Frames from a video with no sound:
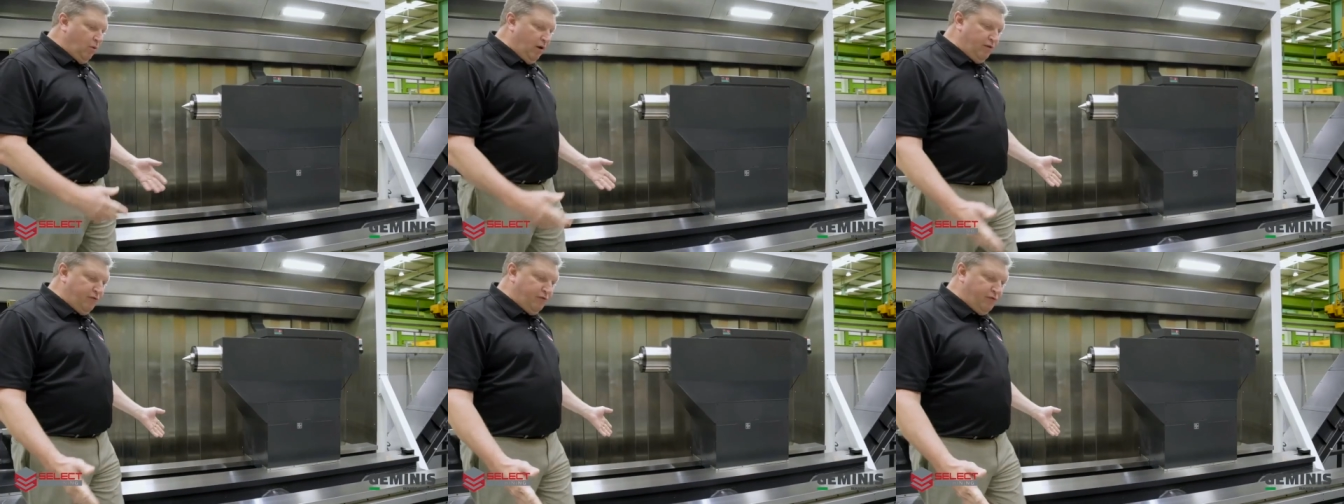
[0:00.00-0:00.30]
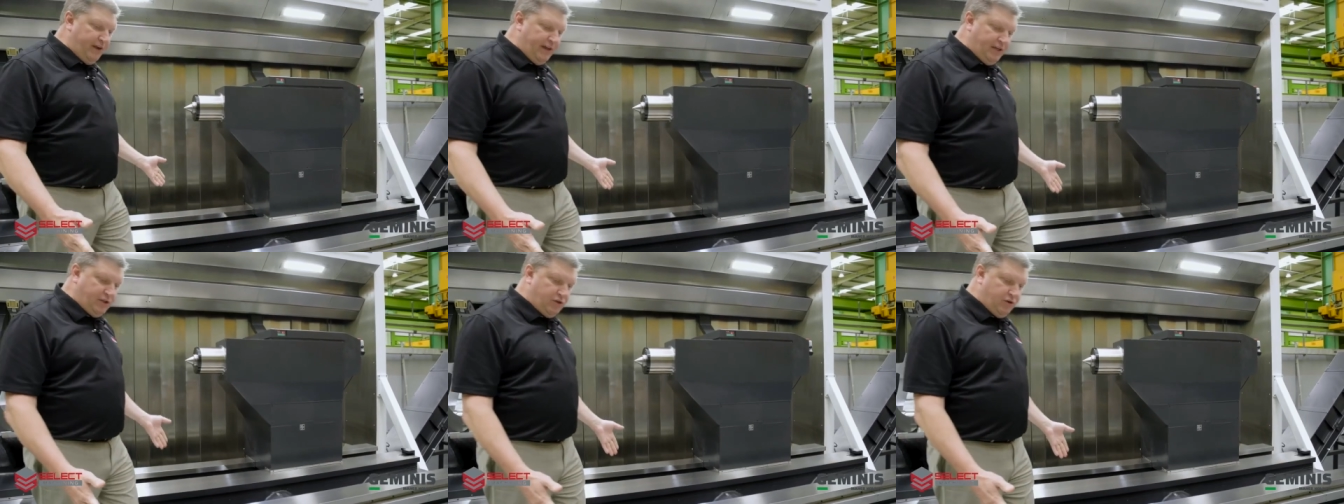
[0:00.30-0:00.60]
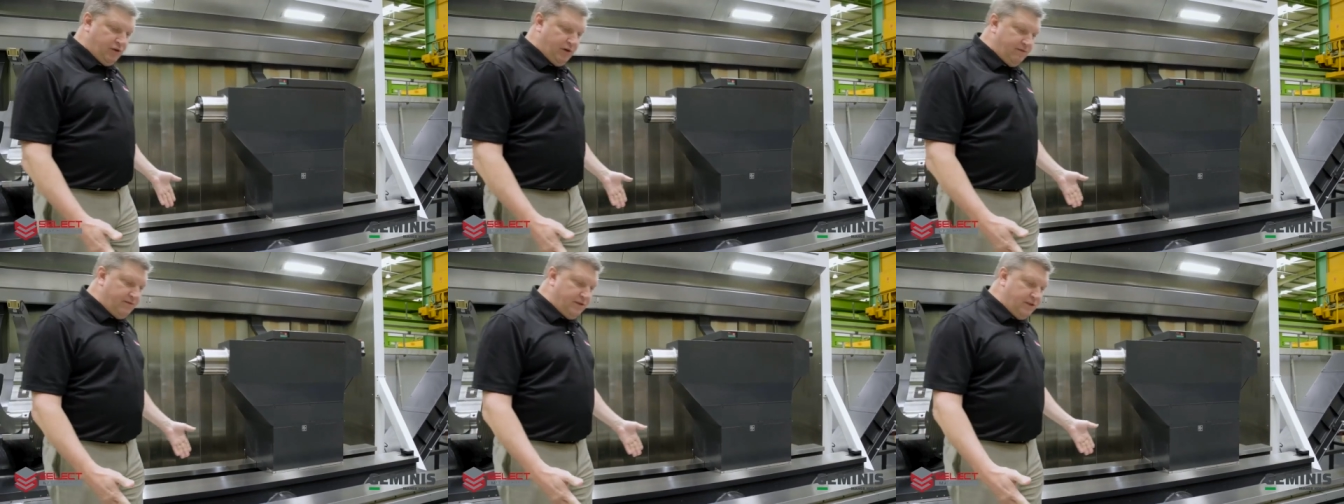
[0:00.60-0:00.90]
One
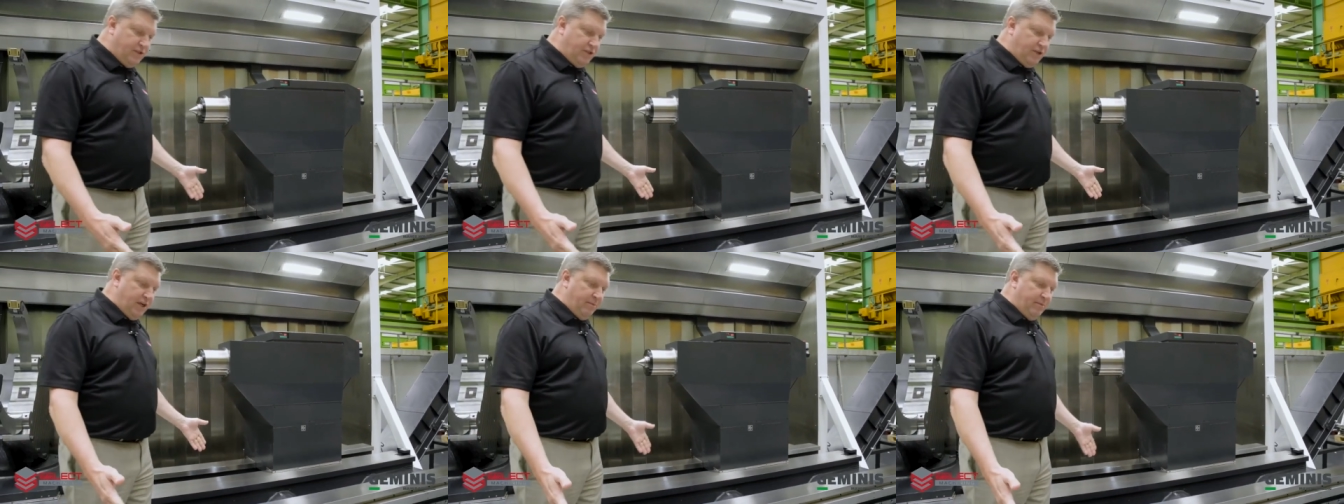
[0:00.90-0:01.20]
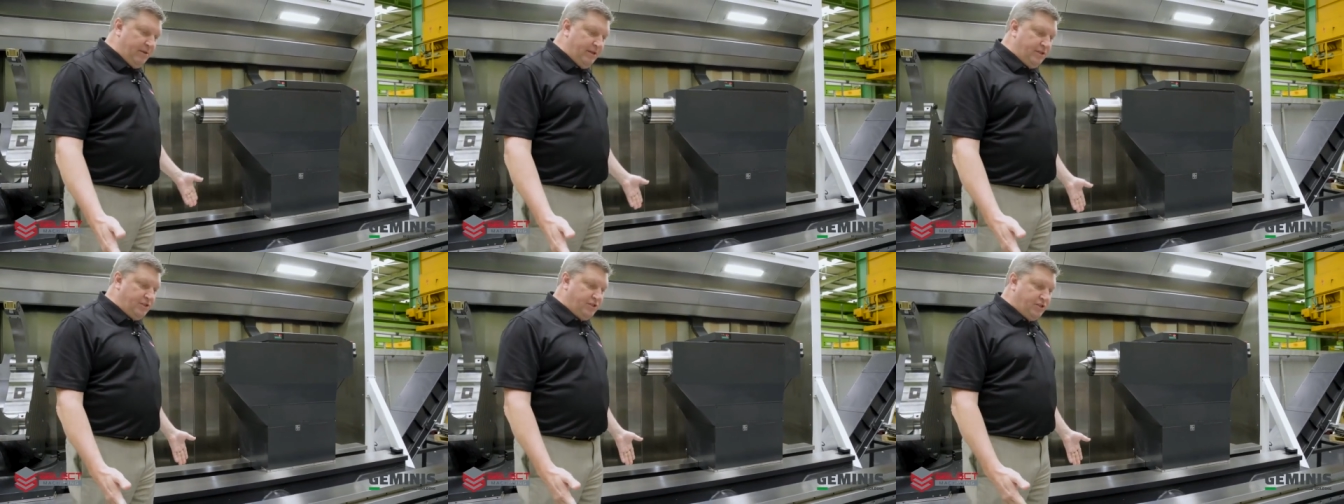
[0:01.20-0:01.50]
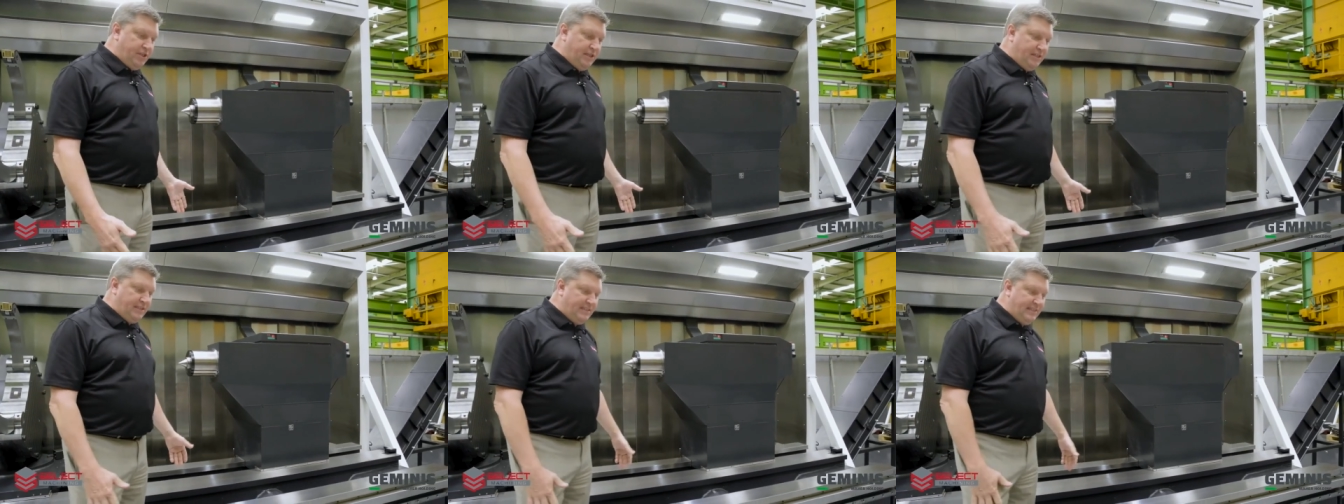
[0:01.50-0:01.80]
feature of the Geminis
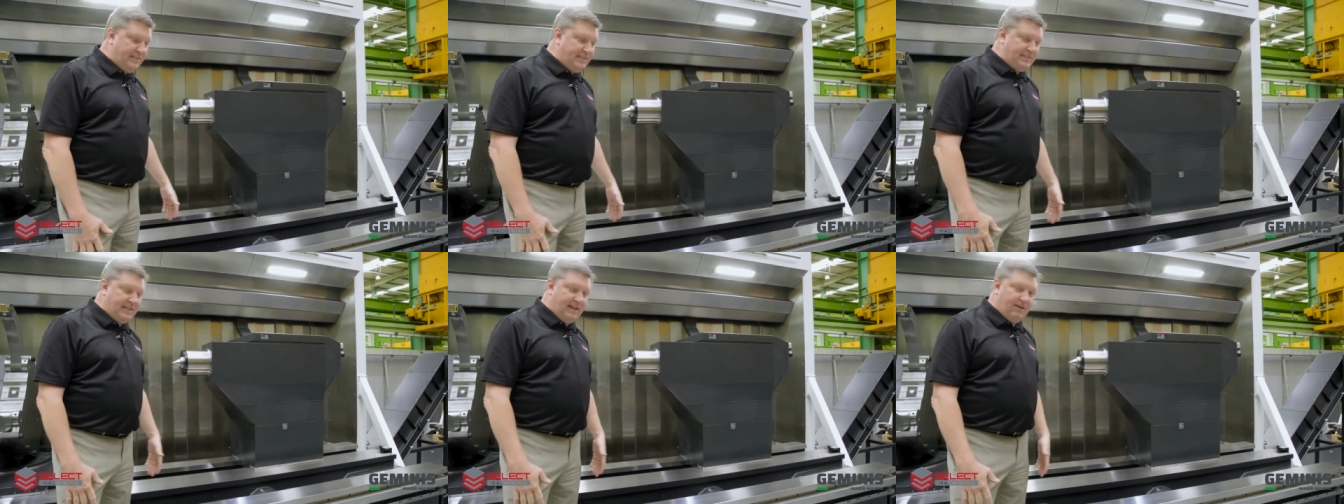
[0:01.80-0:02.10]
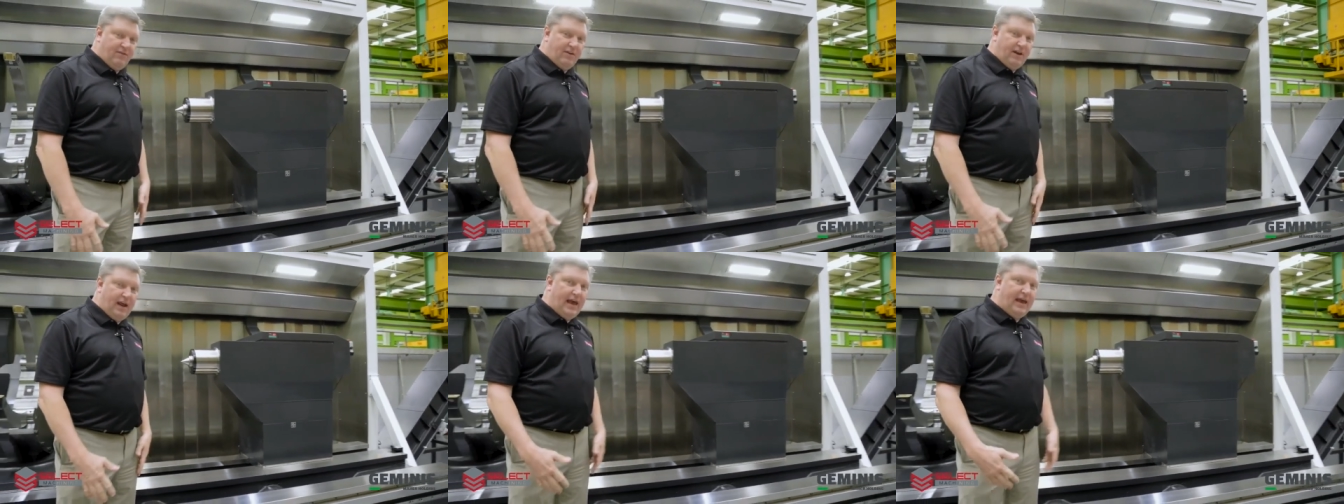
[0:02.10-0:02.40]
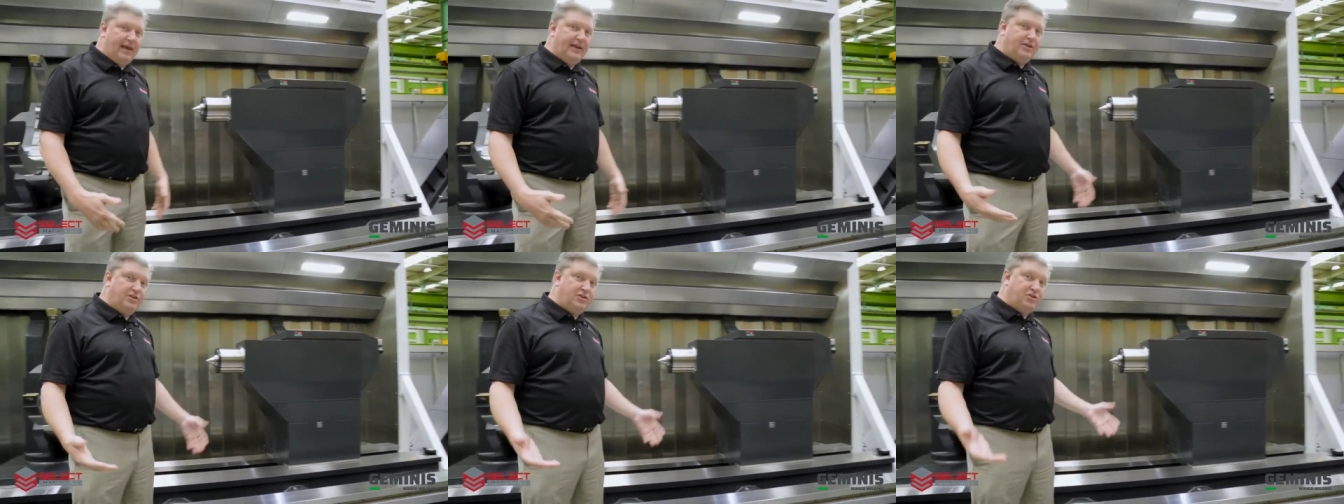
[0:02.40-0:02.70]

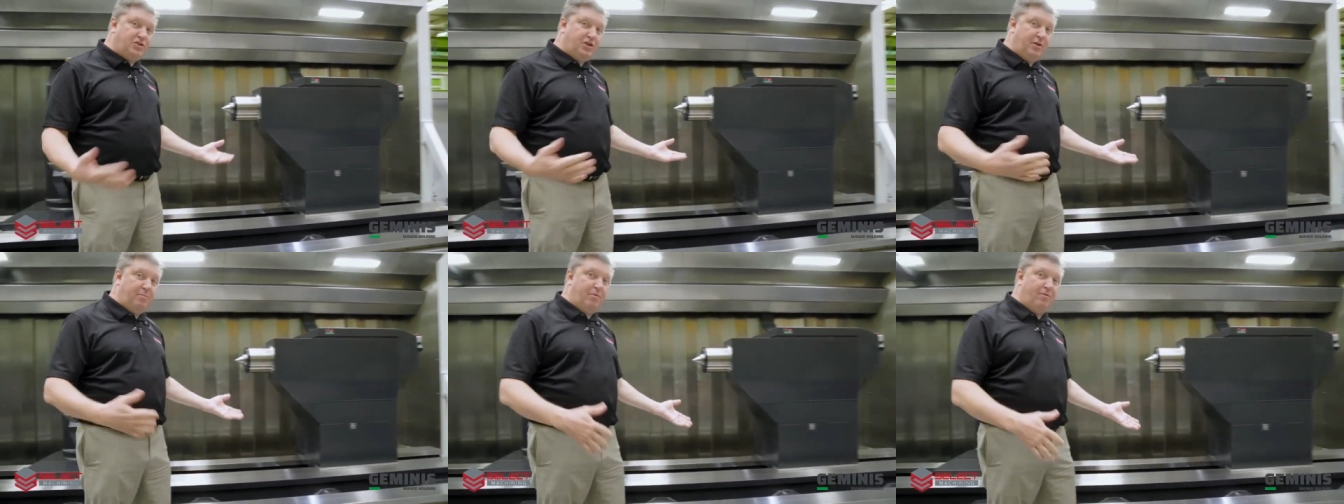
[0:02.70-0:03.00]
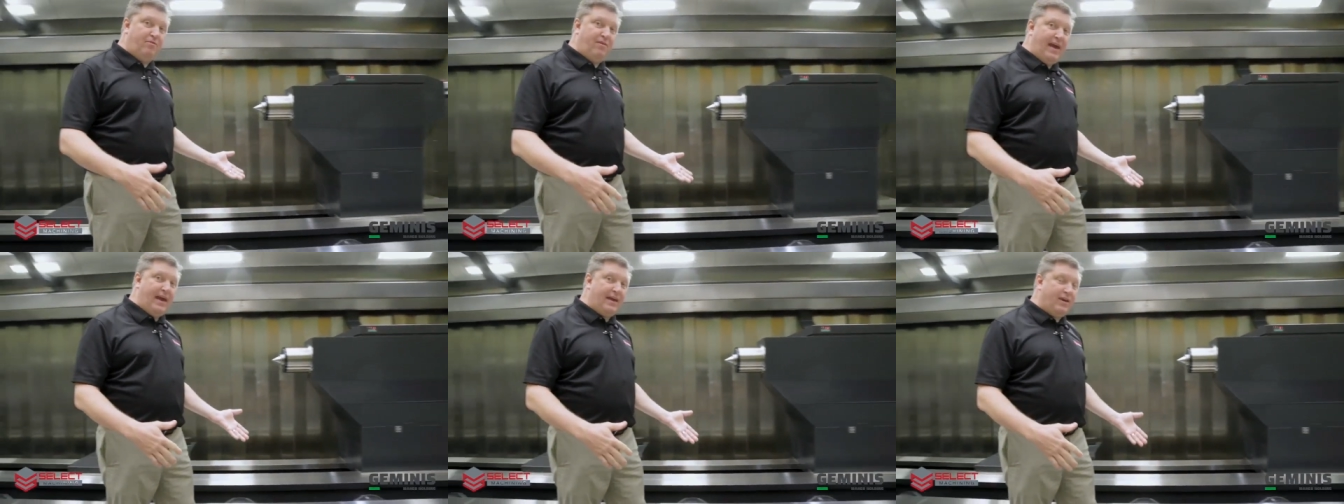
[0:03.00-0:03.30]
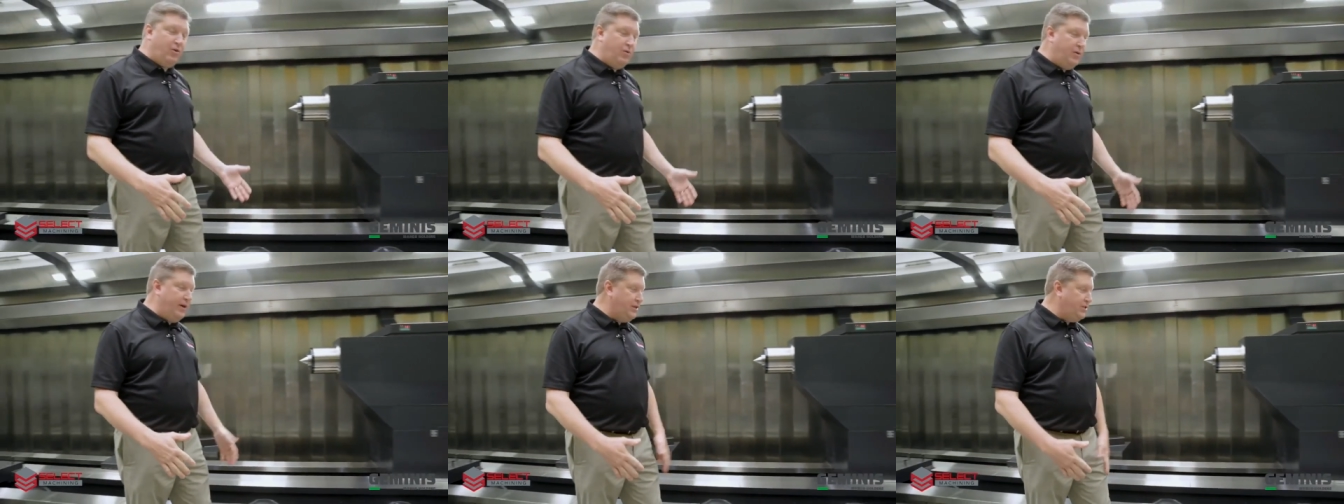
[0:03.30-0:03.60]
GT7i is chip
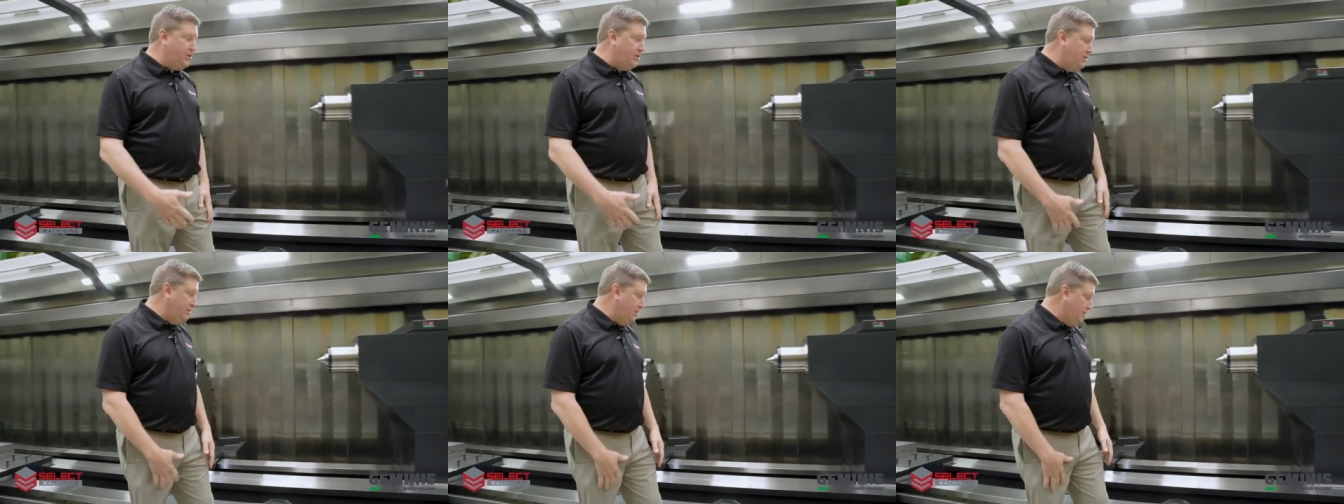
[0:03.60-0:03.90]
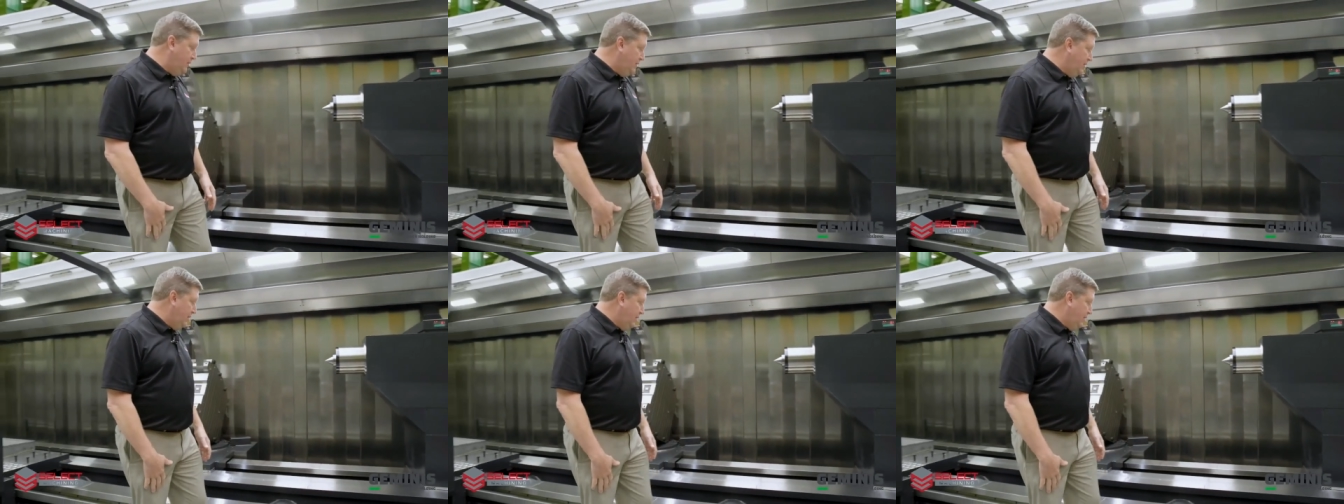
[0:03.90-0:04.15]
evacuation.